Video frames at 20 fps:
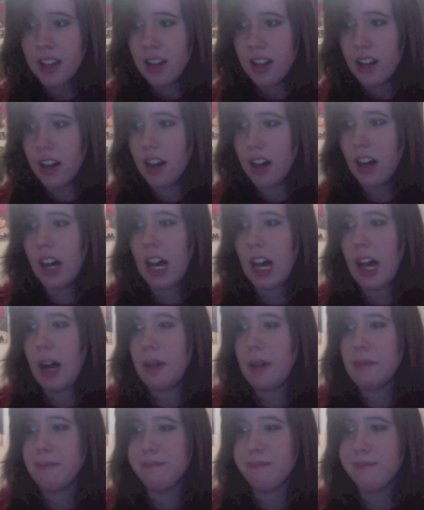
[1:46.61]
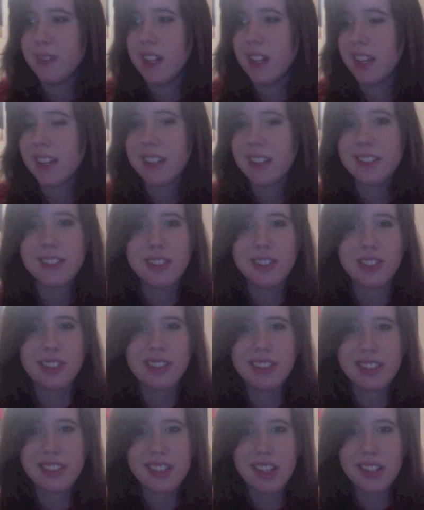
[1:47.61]
and I guess just
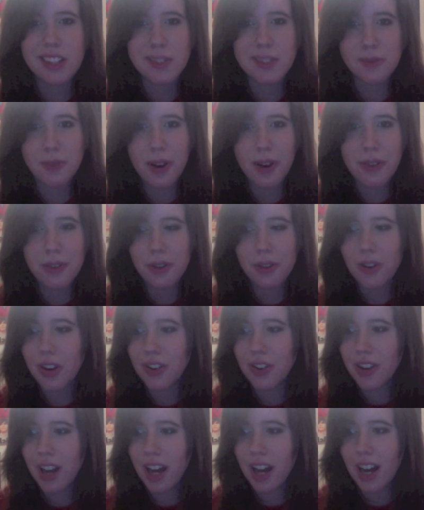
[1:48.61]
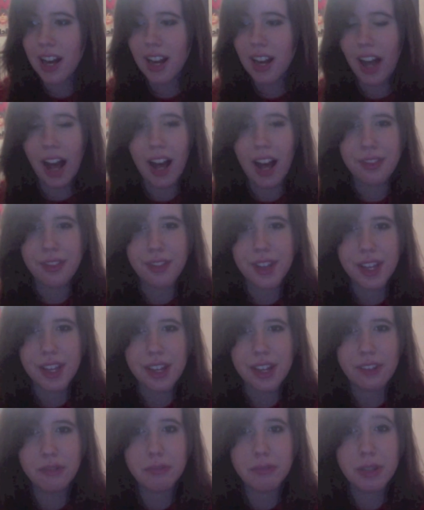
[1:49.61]
discuss whether or not I think
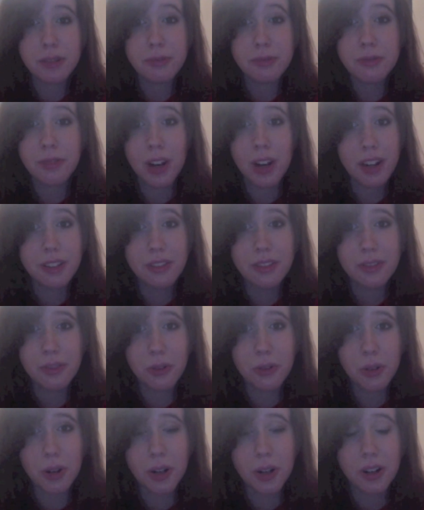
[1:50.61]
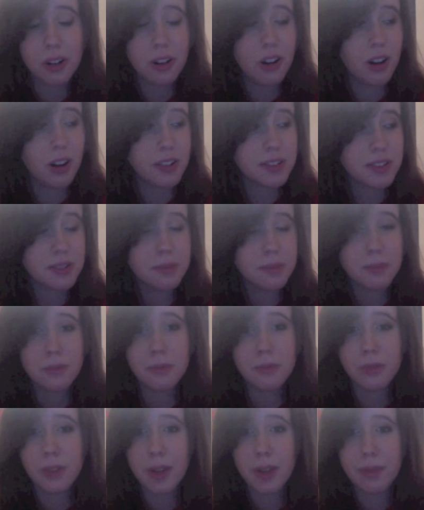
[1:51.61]
it would be fun or awesome
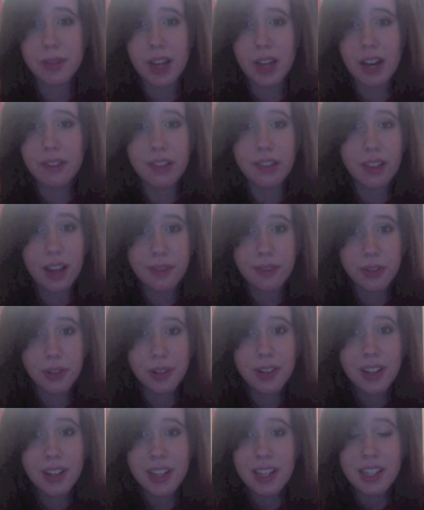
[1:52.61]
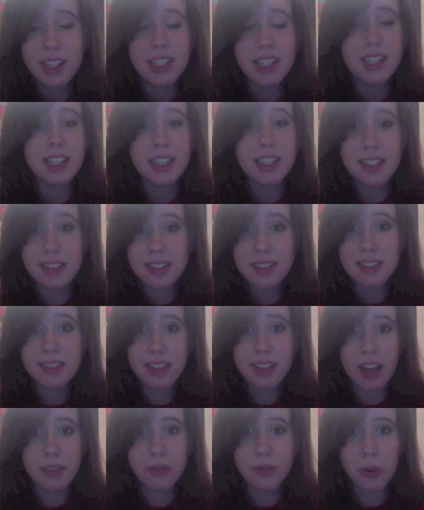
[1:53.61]
for them to have a level in
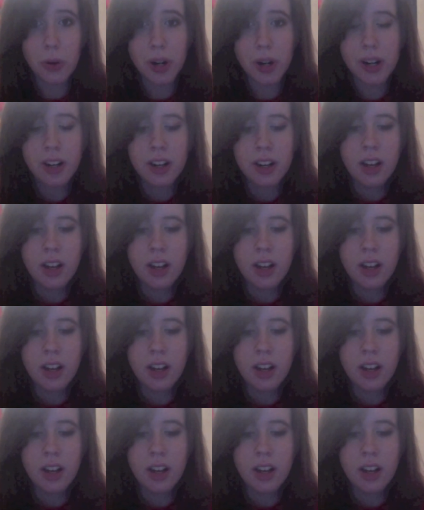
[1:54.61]
Sly 4,